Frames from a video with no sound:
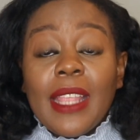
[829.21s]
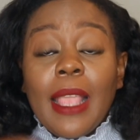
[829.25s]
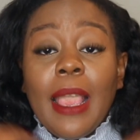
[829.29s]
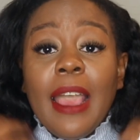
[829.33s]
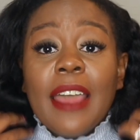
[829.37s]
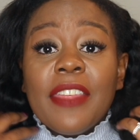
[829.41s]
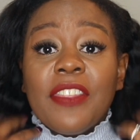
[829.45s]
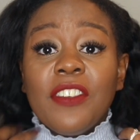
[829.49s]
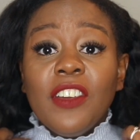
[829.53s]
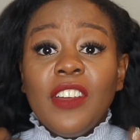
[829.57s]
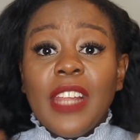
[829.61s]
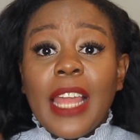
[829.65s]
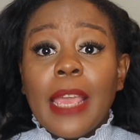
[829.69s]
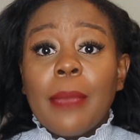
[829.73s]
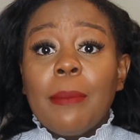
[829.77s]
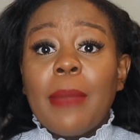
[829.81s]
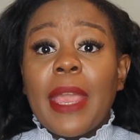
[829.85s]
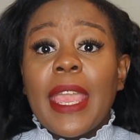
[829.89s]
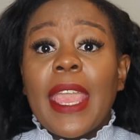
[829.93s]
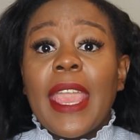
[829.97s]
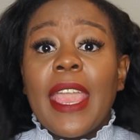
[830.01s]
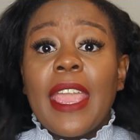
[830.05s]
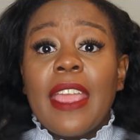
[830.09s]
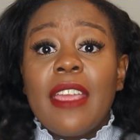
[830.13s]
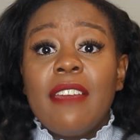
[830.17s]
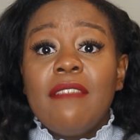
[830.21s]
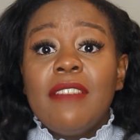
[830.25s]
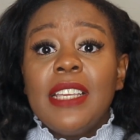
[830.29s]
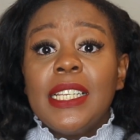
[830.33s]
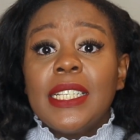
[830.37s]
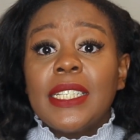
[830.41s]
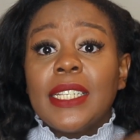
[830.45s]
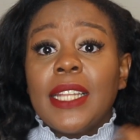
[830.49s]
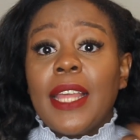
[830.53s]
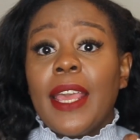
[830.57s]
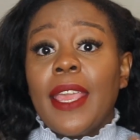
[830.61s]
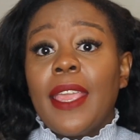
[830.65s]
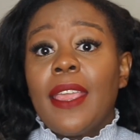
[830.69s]
I feel like my hair
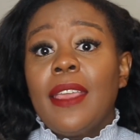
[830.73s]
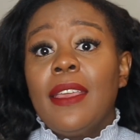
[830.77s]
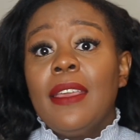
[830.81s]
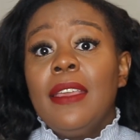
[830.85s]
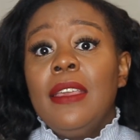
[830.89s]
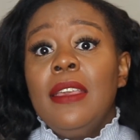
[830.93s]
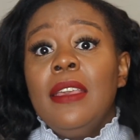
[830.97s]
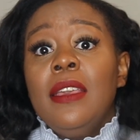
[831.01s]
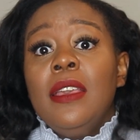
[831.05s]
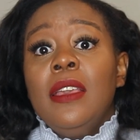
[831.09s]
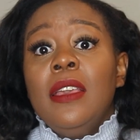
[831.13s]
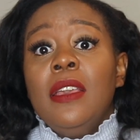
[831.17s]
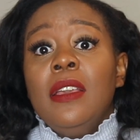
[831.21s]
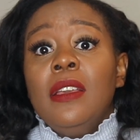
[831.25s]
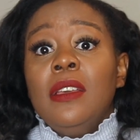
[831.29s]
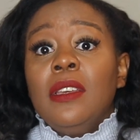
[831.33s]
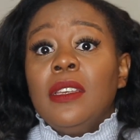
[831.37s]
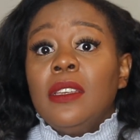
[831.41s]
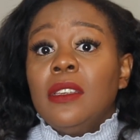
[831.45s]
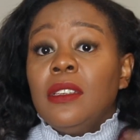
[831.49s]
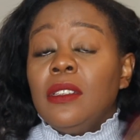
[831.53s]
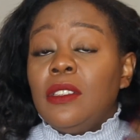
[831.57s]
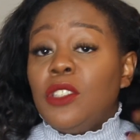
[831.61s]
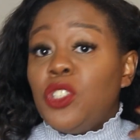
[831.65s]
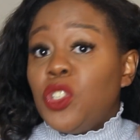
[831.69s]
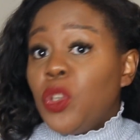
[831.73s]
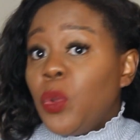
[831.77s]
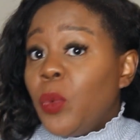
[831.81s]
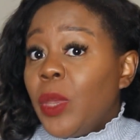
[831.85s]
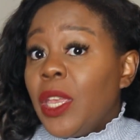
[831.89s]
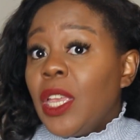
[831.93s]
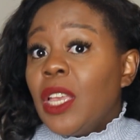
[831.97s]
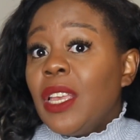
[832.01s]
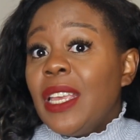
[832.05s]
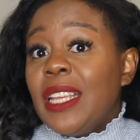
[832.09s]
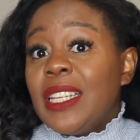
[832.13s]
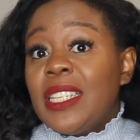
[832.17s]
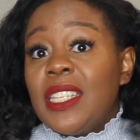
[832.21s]
is like
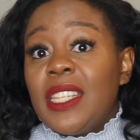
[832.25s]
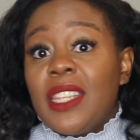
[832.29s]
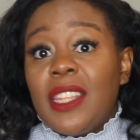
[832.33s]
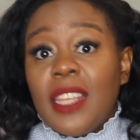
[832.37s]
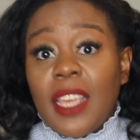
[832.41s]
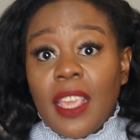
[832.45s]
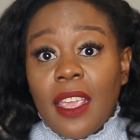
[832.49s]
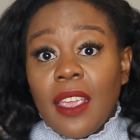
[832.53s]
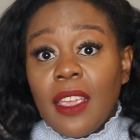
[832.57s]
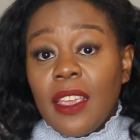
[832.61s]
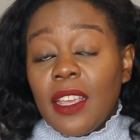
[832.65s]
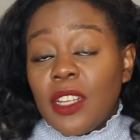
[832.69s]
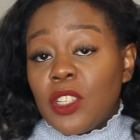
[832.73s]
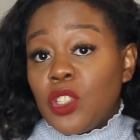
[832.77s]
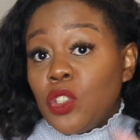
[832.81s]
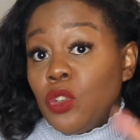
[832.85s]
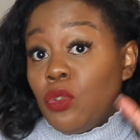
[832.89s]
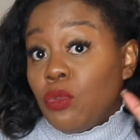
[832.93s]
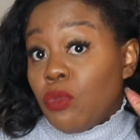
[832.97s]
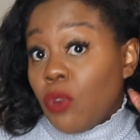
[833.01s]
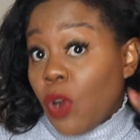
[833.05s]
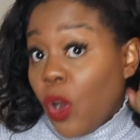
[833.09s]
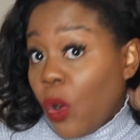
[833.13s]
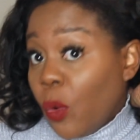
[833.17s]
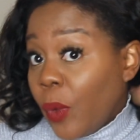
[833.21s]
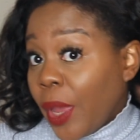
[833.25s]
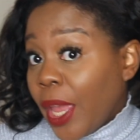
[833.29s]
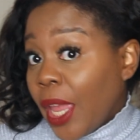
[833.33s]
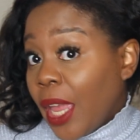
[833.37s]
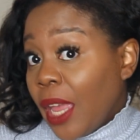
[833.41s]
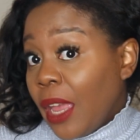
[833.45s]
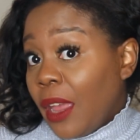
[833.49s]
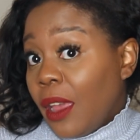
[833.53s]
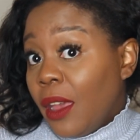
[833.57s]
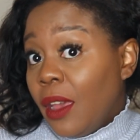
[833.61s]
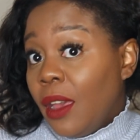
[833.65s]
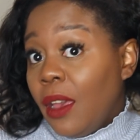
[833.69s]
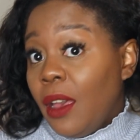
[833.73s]
doing its thing. It's
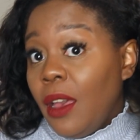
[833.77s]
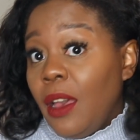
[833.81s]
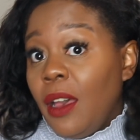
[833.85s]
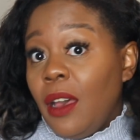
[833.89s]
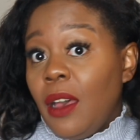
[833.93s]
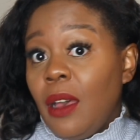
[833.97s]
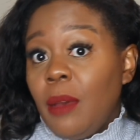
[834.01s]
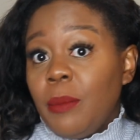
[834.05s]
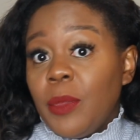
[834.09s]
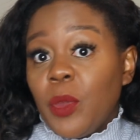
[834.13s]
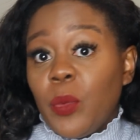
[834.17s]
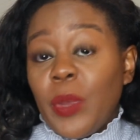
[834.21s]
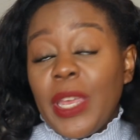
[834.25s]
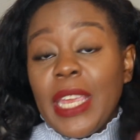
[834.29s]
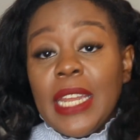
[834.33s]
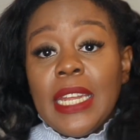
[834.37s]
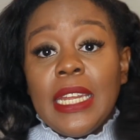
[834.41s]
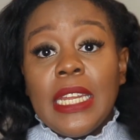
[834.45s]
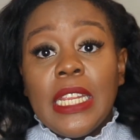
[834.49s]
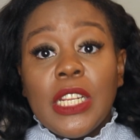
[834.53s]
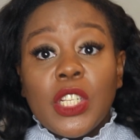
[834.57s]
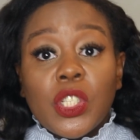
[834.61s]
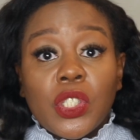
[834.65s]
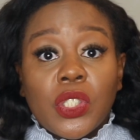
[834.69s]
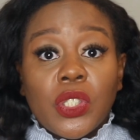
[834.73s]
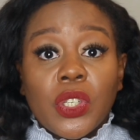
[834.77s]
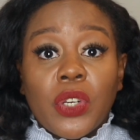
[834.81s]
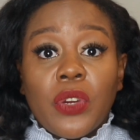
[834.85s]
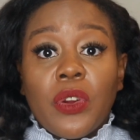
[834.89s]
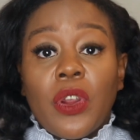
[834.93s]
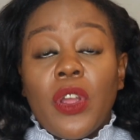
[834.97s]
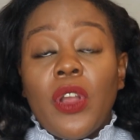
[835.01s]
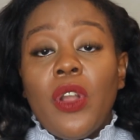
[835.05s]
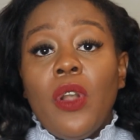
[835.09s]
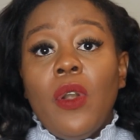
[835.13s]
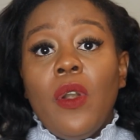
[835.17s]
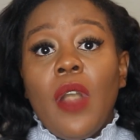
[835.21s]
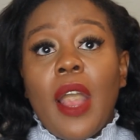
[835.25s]
growing the way it needs to
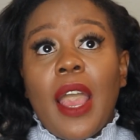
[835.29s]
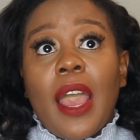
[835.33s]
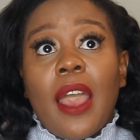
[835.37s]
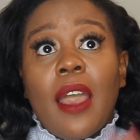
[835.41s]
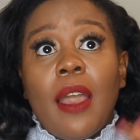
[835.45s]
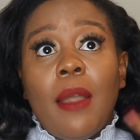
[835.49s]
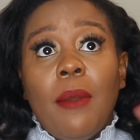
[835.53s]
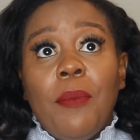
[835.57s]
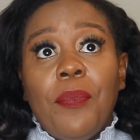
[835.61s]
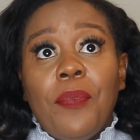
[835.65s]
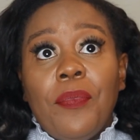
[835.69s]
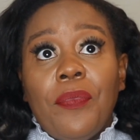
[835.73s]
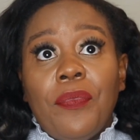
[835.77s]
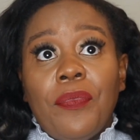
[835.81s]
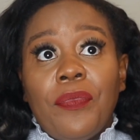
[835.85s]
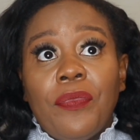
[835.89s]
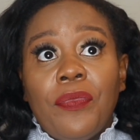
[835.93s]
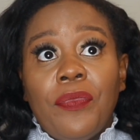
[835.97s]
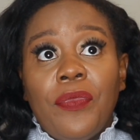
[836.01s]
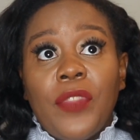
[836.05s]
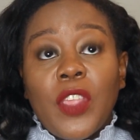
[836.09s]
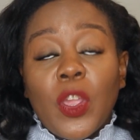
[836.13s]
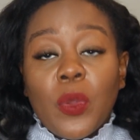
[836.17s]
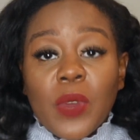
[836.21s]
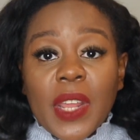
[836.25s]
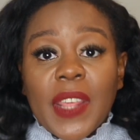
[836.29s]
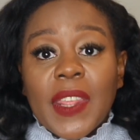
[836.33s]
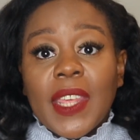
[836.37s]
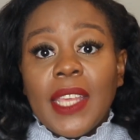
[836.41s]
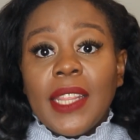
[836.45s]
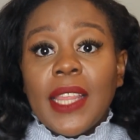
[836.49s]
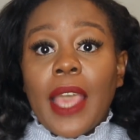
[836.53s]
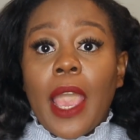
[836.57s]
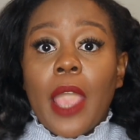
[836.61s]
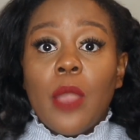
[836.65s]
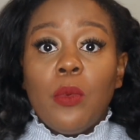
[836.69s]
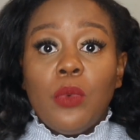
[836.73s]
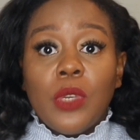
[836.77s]
grow. The only thing
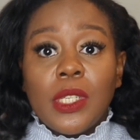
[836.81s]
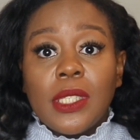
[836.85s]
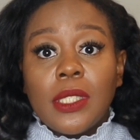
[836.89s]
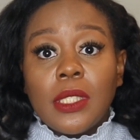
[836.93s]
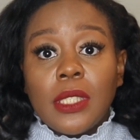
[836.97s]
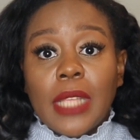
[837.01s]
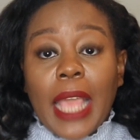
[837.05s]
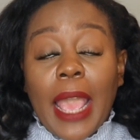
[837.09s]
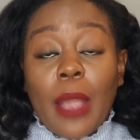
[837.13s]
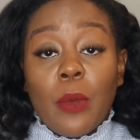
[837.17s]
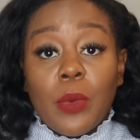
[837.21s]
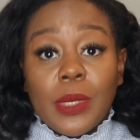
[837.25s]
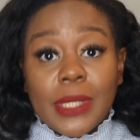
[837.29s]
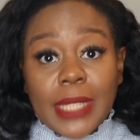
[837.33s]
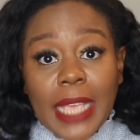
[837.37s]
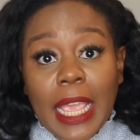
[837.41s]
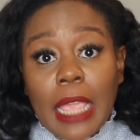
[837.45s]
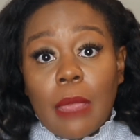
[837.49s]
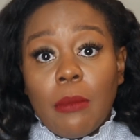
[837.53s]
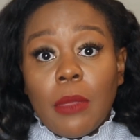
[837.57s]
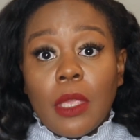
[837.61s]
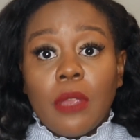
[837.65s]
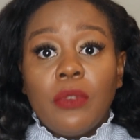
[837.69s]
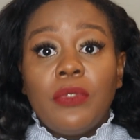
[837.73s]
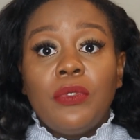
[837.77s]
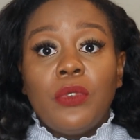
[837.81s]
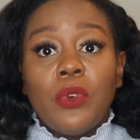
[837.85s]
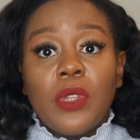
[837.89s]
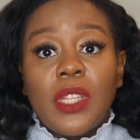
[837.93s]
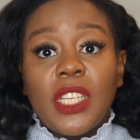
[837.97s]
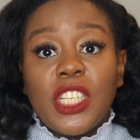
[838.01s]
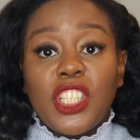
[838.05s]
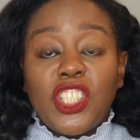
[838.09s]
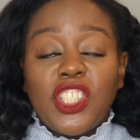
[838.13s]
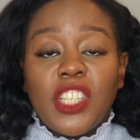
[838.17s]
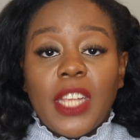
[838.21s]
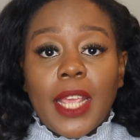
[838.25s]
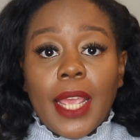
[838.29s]
that I was aiming for
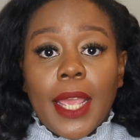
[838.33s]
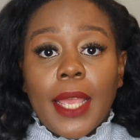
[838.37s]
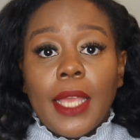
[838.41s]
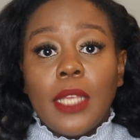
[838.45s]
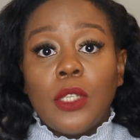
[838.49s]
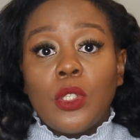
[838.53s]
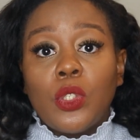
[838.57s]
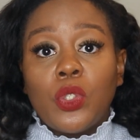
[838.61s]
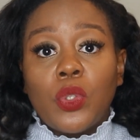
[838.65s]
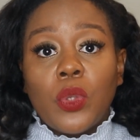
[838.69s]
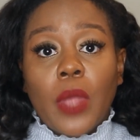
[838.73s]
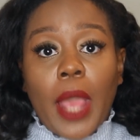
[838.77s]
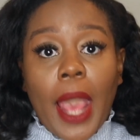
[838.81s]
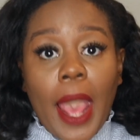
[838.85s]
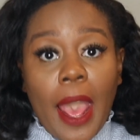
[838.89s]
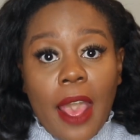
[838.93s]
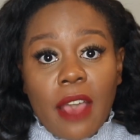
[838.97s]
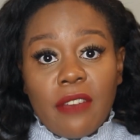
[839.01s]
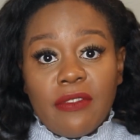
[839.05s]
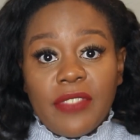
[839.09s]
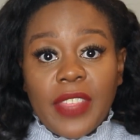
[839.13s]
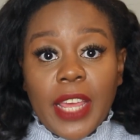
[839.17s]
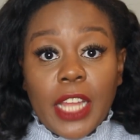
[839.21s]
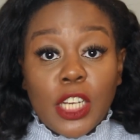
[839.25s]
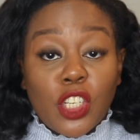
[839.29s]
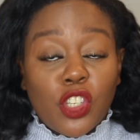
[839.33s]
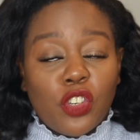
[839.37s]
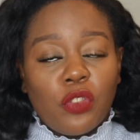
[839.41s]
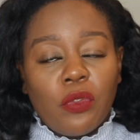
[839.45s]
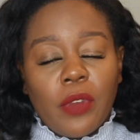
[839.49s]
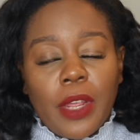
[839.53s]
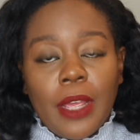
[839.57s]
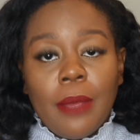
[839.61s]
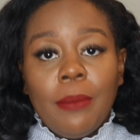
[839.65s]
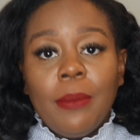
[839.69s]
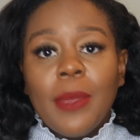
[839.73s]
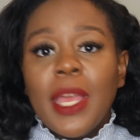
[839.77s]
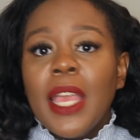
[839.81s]
this year is to have that
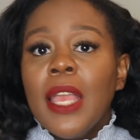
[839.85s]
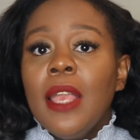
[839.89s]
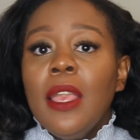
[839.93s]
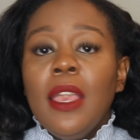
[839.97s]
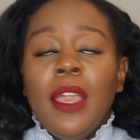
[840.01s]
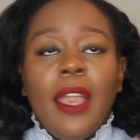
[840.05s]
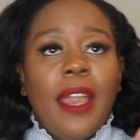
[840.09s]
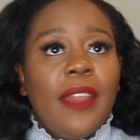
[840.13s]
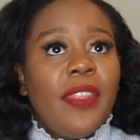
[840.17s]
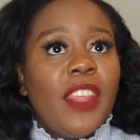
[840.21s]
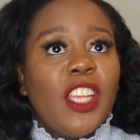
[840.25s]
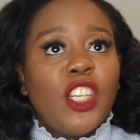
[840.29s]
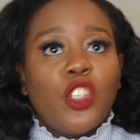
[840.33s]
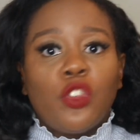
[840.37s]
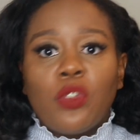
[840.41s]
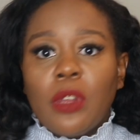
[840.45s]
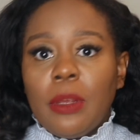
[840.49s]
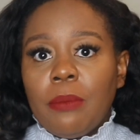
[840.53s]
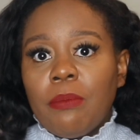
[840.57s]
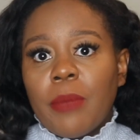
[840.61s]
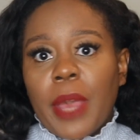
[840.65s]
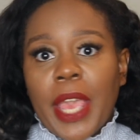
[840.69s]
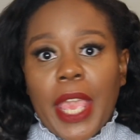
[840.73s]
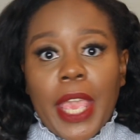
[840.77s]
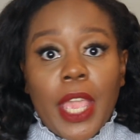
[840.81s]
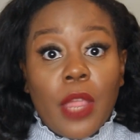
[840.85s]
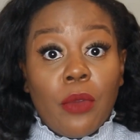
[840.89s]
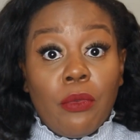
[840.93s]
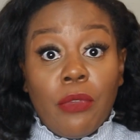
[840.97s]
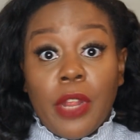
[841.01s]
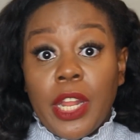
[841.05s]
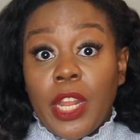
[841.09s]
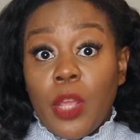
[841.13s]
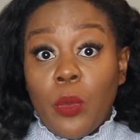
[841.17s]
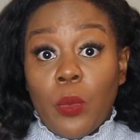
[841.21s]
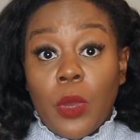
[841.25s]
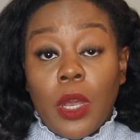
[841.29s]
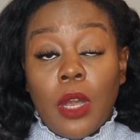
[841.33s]
trim, and they trimmed my hair
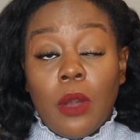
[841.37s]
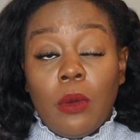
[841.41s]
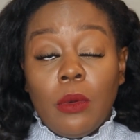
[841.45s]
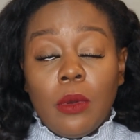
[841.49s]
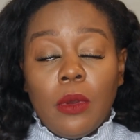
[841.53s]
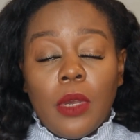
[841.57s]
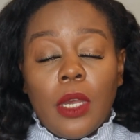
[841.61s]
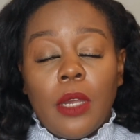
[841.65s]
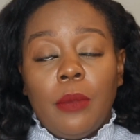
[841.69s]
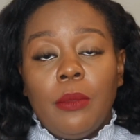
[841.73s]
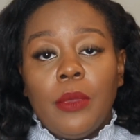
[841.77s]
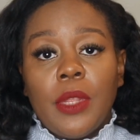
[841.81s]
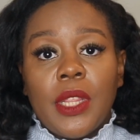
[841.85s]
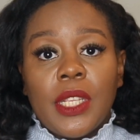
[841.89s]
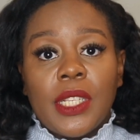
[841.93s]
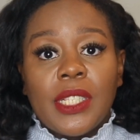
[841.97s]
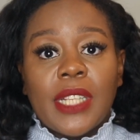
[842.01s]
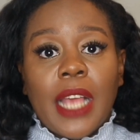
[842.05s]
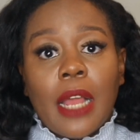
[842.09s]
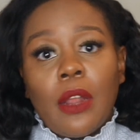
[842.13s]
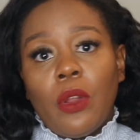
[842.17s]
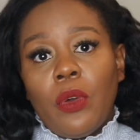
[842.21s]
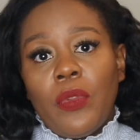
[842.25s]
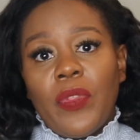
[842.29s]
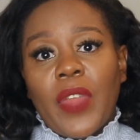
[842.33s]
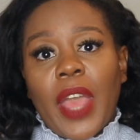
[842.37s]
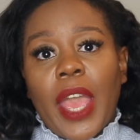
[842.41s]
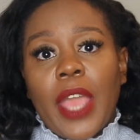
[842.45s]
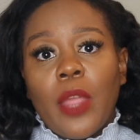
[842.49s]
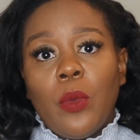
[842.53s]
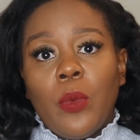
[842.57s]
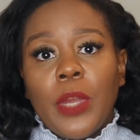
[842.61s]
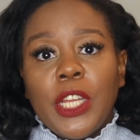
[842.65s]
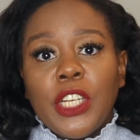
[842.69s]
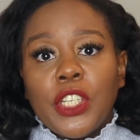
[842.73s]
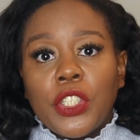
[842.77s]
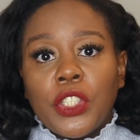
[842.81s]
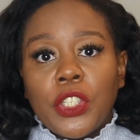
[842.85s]
really well in the salon that I
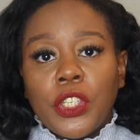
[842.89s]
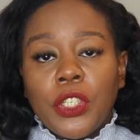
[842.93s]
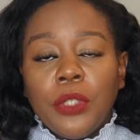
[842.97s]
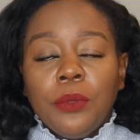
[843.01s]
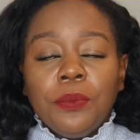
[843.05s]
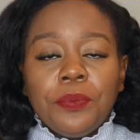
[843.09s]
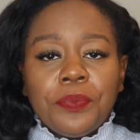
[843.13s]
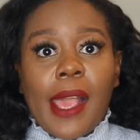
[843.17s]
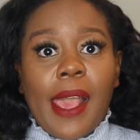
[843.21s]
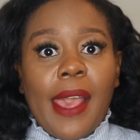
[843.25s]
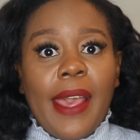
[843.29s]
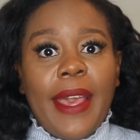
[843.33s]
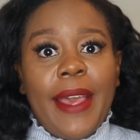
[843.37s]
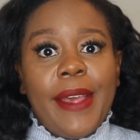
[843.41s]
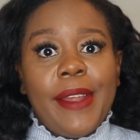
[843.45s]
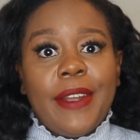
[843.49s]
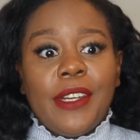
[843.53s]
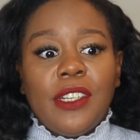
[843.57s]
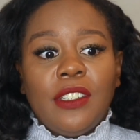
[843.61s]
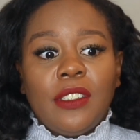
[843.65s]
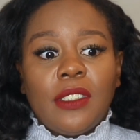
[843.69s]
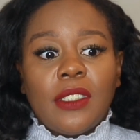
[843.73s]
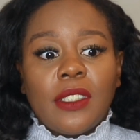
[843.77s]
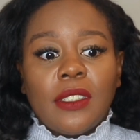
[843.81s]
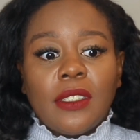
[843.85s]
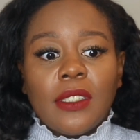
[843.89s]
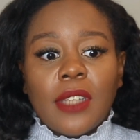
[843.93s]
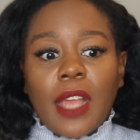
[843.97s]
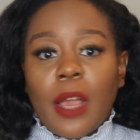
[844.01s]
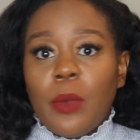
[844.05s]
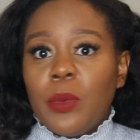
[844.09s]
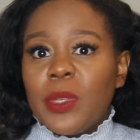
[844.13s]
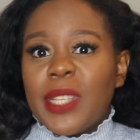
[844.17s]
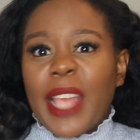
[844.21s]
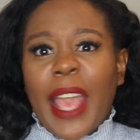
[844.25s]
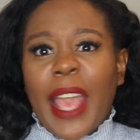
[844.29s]
went to, and I was